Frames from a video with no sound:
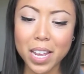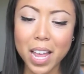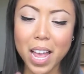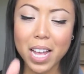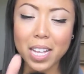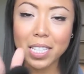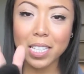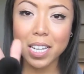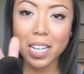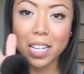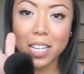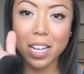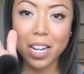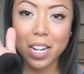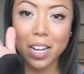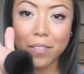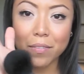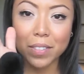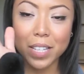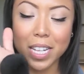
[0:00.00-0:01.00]
it has like
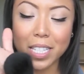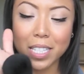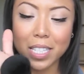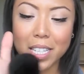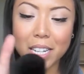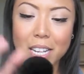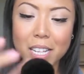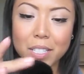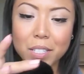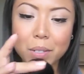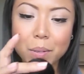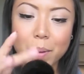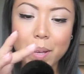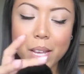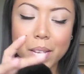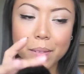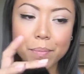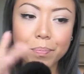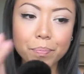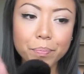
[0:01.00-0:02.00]
enough density to it.